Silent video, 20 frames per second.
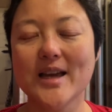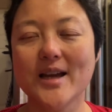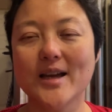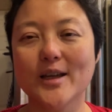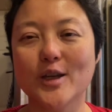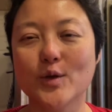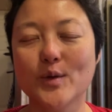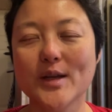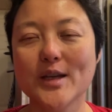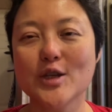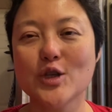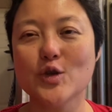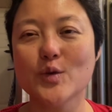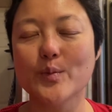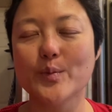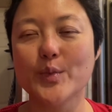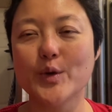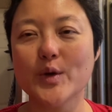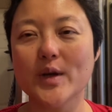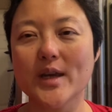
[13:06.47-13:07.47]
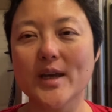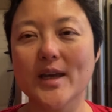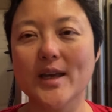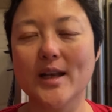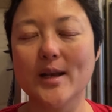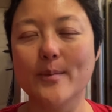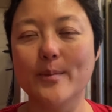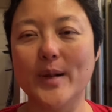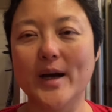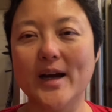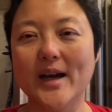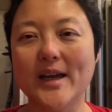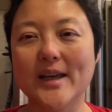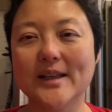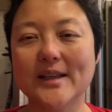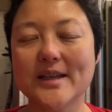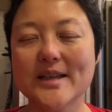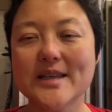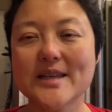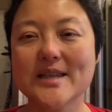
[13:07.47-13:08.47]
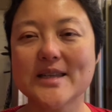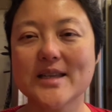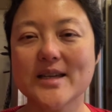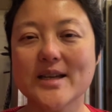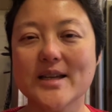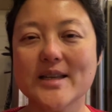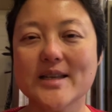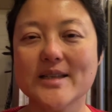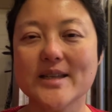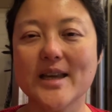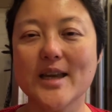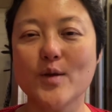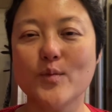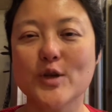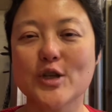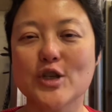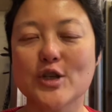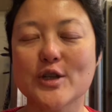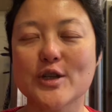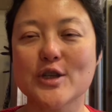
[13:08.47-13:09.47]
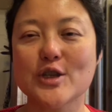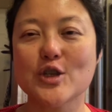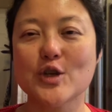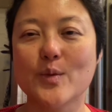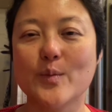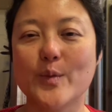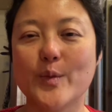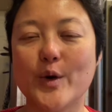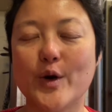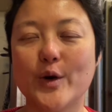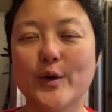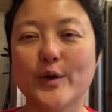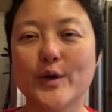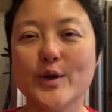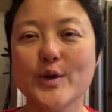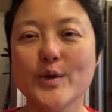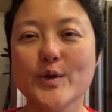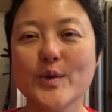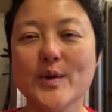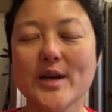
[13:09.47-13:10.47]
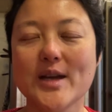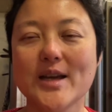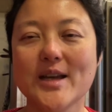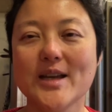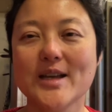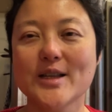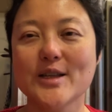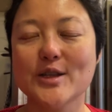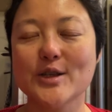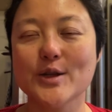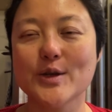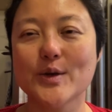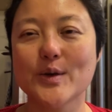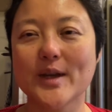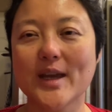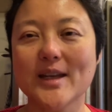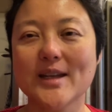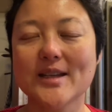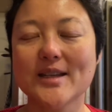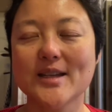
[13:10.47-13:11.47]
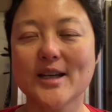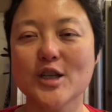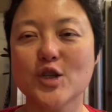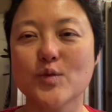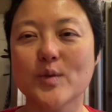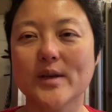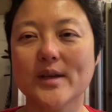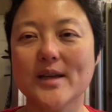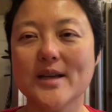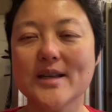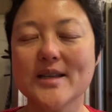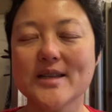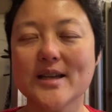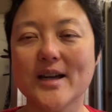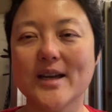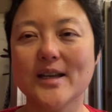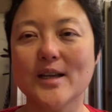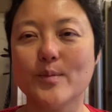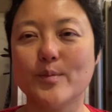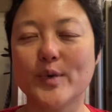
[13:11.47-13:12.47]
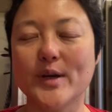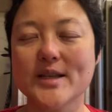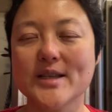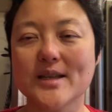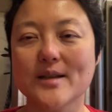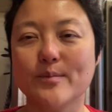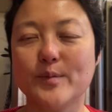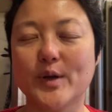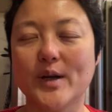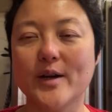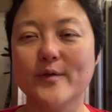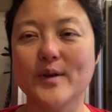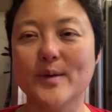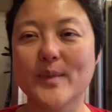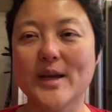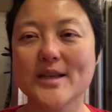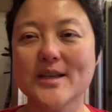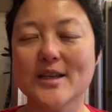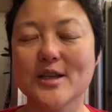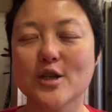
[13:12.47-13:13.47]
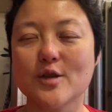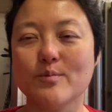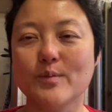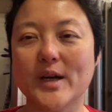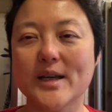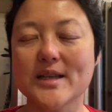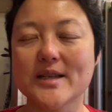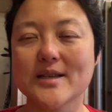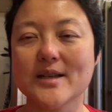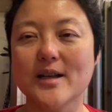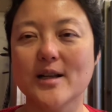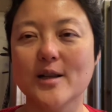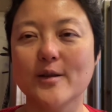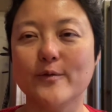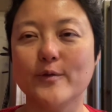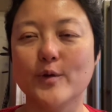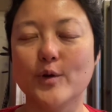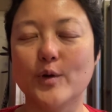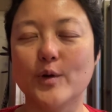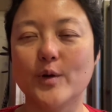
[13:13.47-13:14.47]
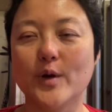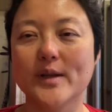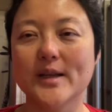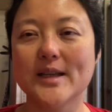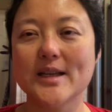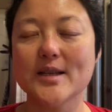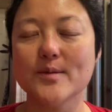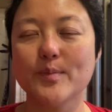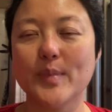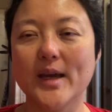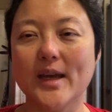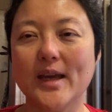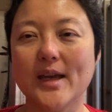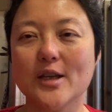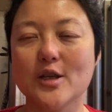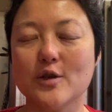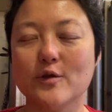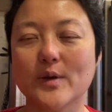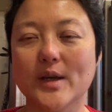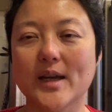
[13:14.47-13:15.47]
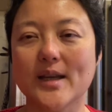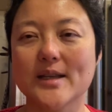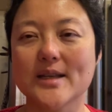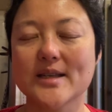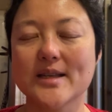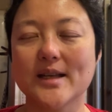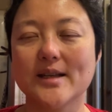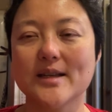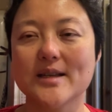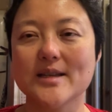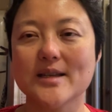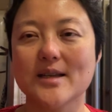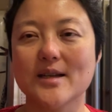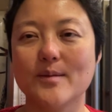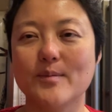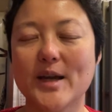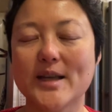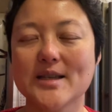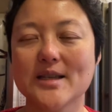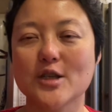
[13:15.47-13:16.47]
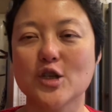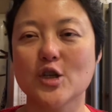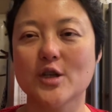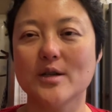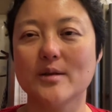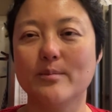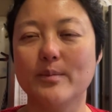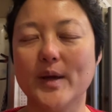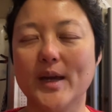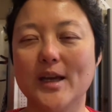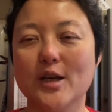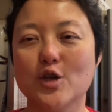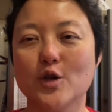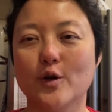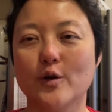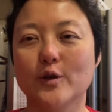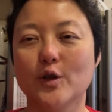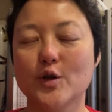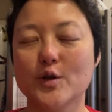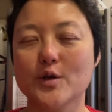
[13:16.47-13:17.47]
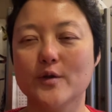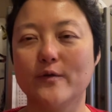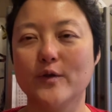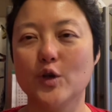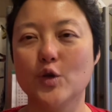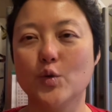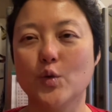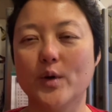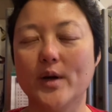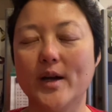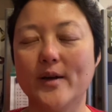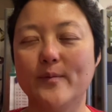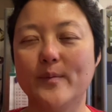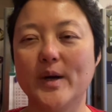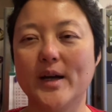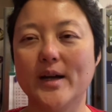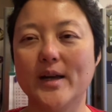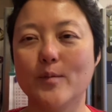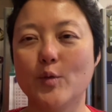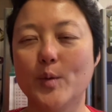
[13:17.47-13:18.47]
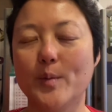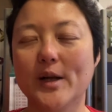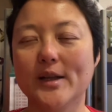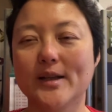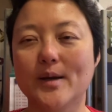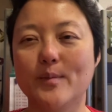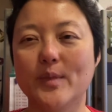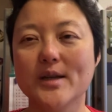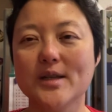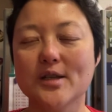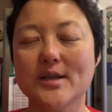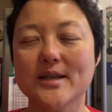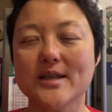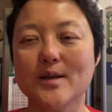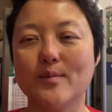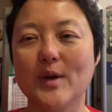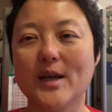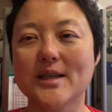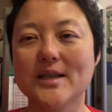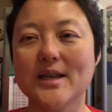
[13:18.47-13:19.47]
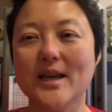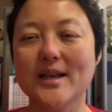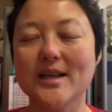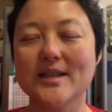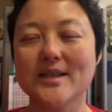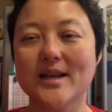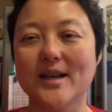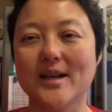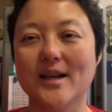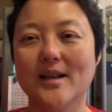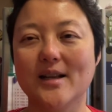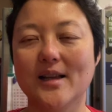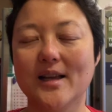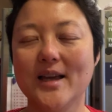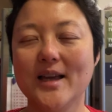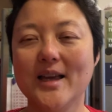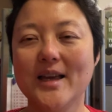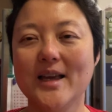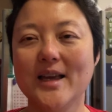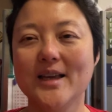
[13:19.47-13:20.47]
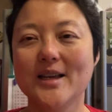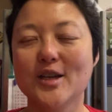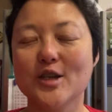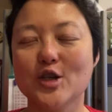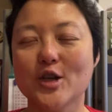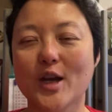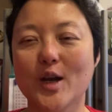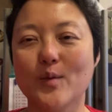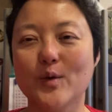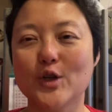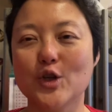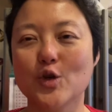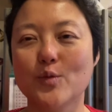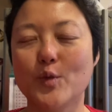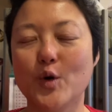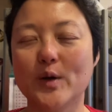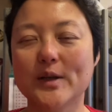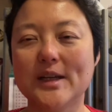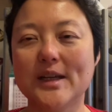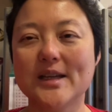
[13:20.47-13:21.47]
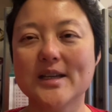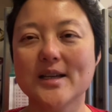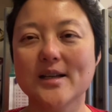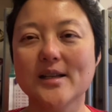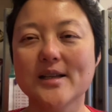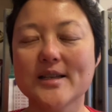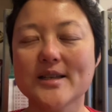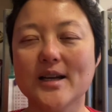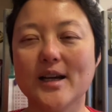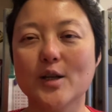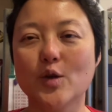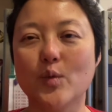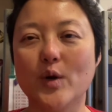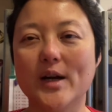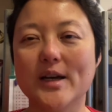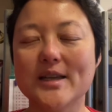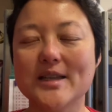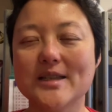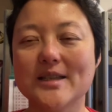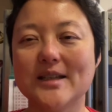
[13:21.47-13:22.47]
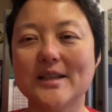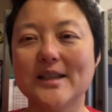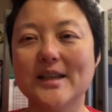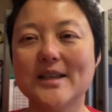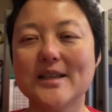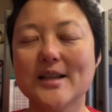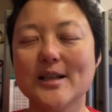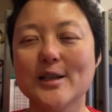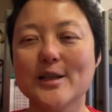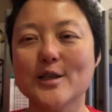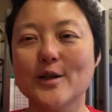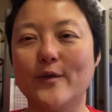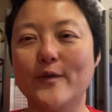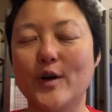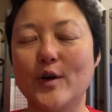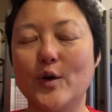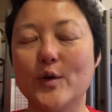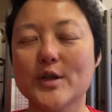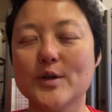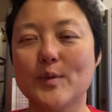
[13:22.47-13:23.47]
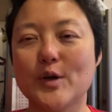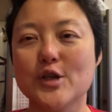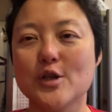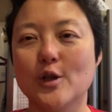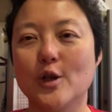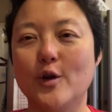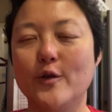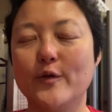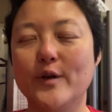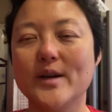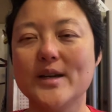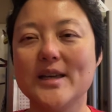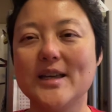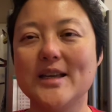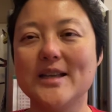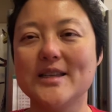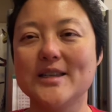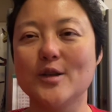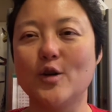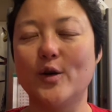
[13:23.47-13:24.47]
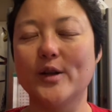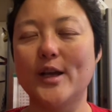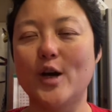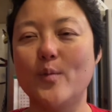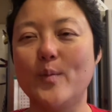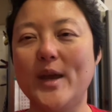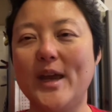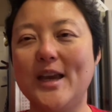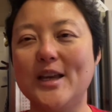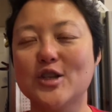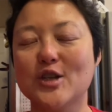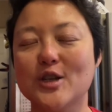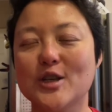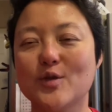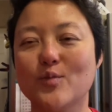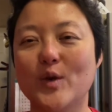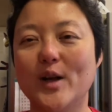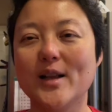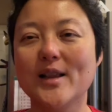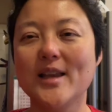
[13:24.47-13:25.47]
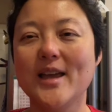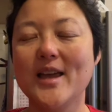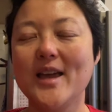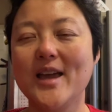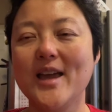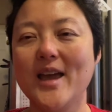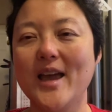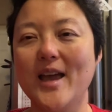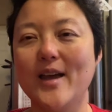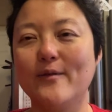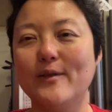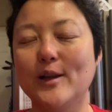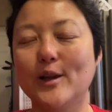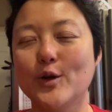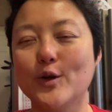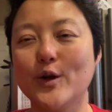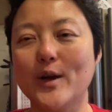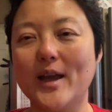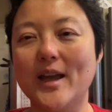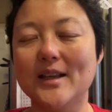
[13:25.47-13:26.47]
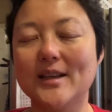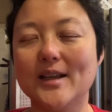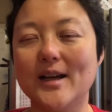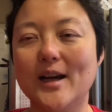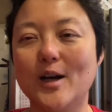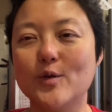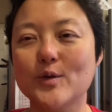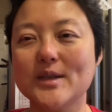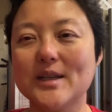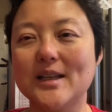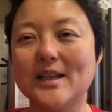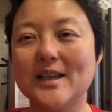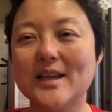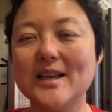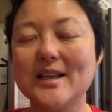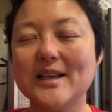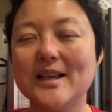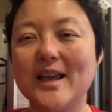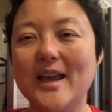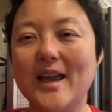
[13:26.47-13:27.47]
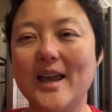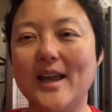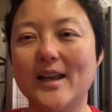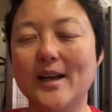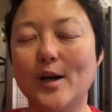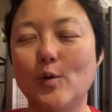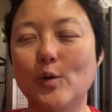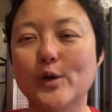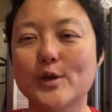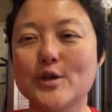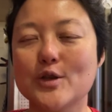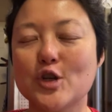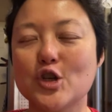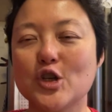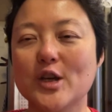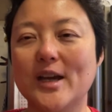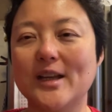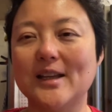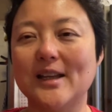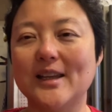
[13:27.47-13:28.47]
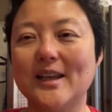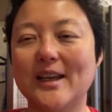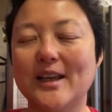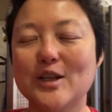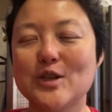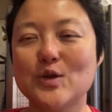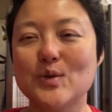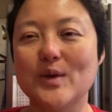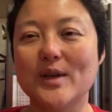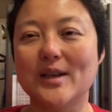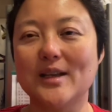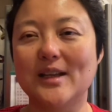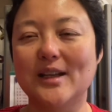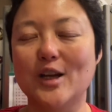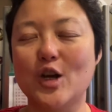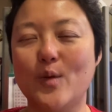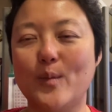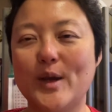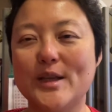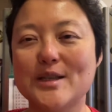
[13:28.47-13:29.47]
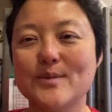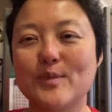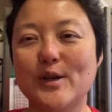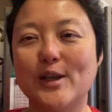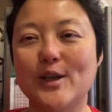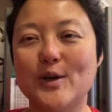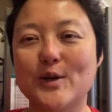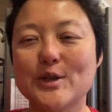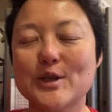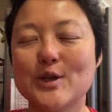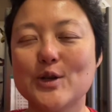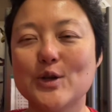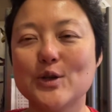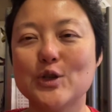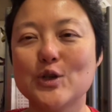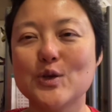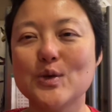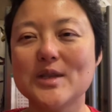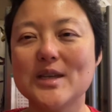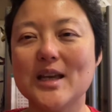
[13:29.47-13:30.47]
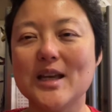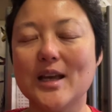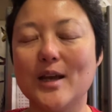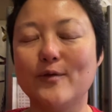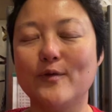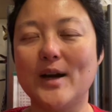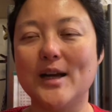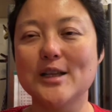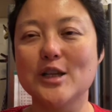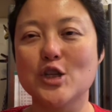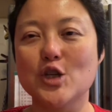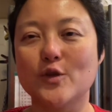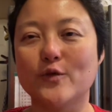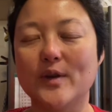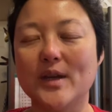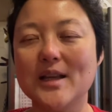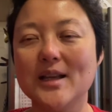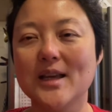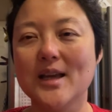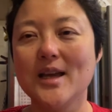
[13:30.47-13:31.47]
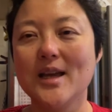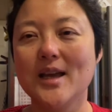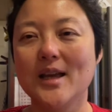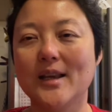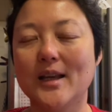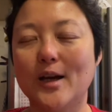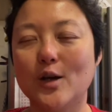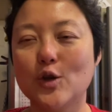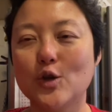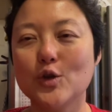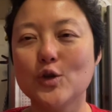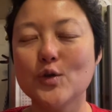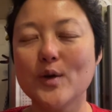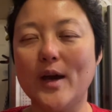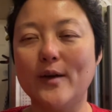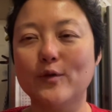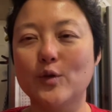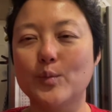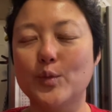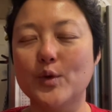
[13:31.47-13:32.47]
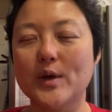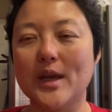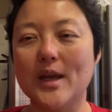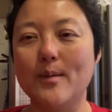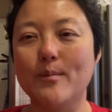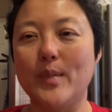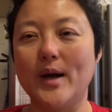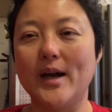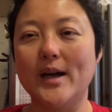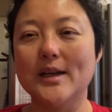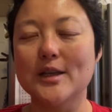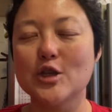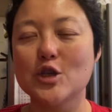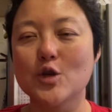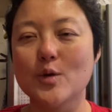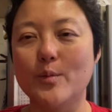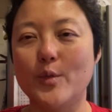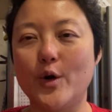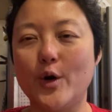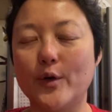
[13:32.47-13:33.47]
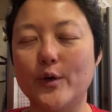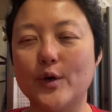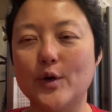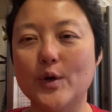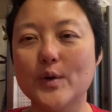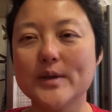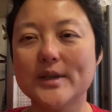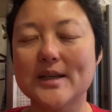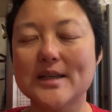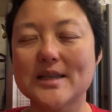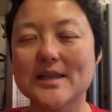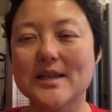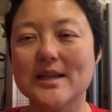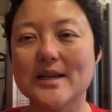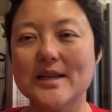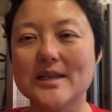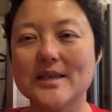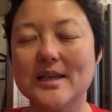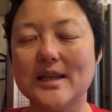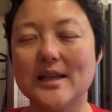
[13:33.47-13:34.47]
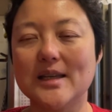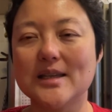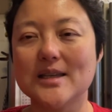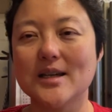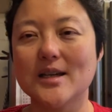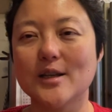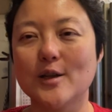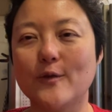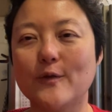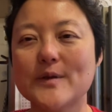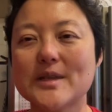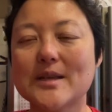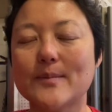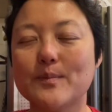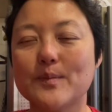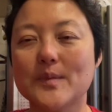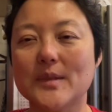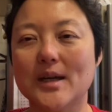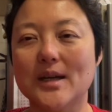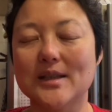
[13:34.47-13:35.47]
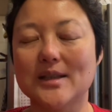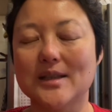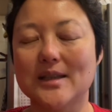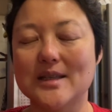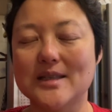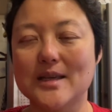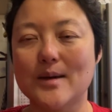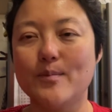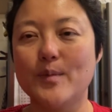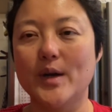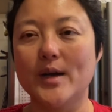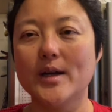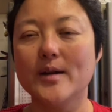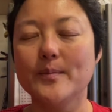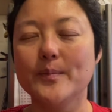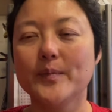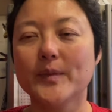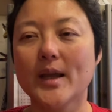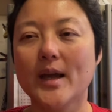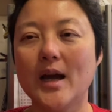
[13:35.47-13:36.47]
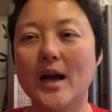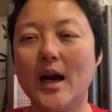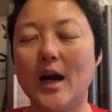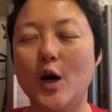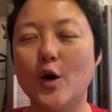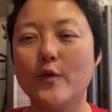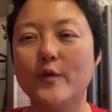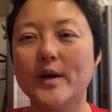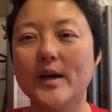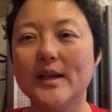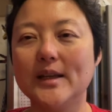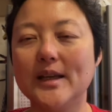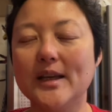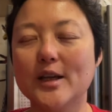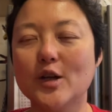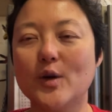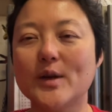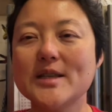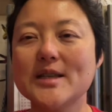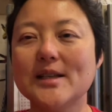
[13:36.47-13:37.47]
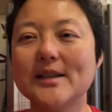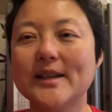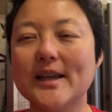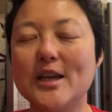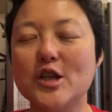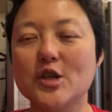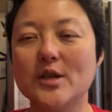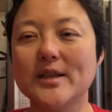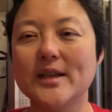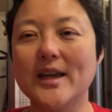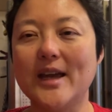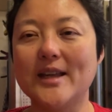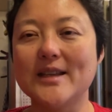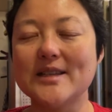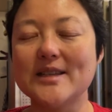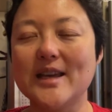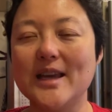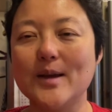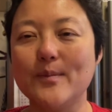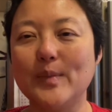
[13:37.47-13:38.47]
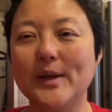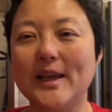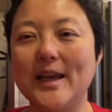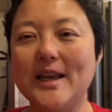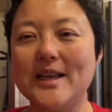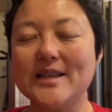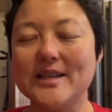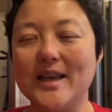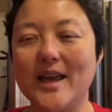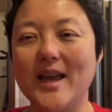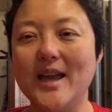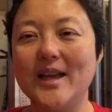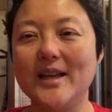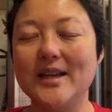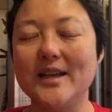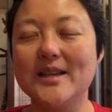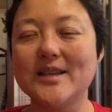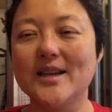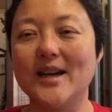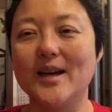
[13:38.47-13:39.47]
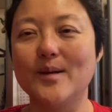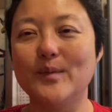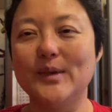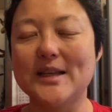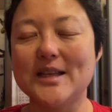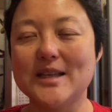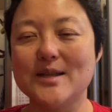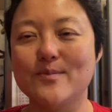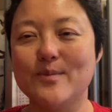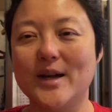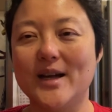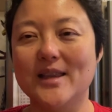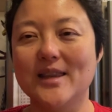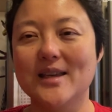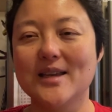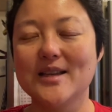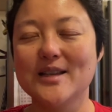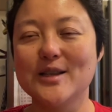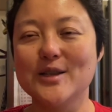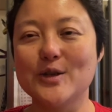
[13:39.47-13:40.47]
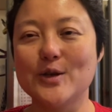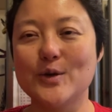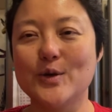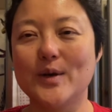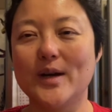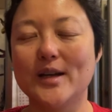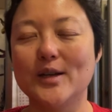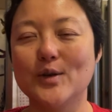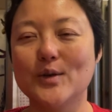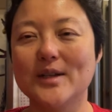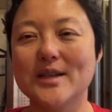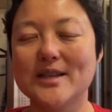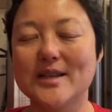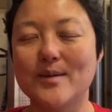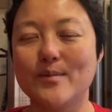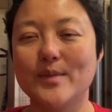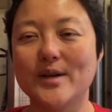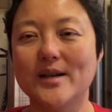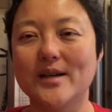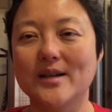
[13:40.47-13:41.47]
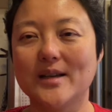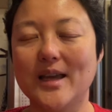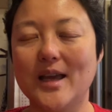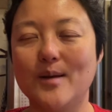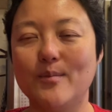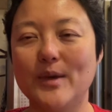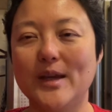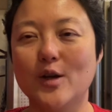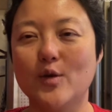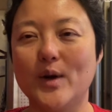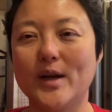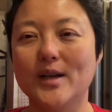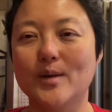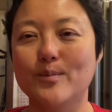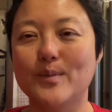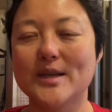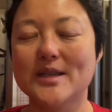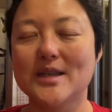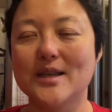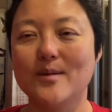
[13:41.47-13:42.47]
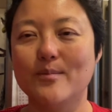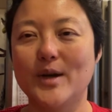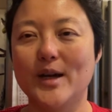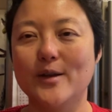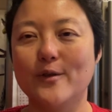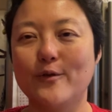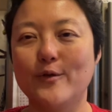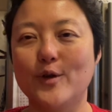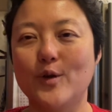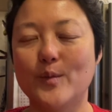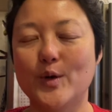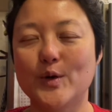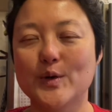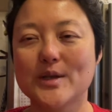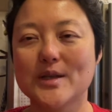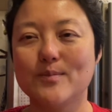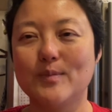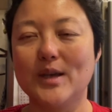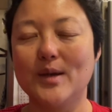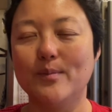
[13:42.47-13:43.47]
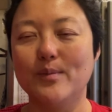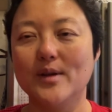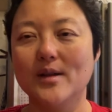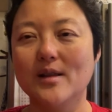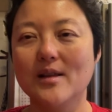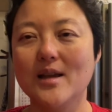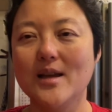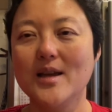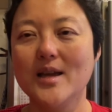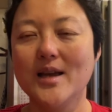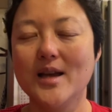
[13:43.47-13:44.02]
You need to book in by this Thursday, which is tomorrow. So get in touch with us, either press a private message myself or on this page, you can send us a messenger page, or those of you who have my mobile number, just send me a text and I'll share with you more details. Otherwise, the details of our special offer is on our page as well. Have a look out at it, and I will also share the link to it in the comments below. So do take advantage of it. Now, you do have to book in by tomorrow. That's Thursday, the 3rd of December. Mm-hmm. However, the consultation can take place anytime this month. So I know December can be quite a busy month for most people.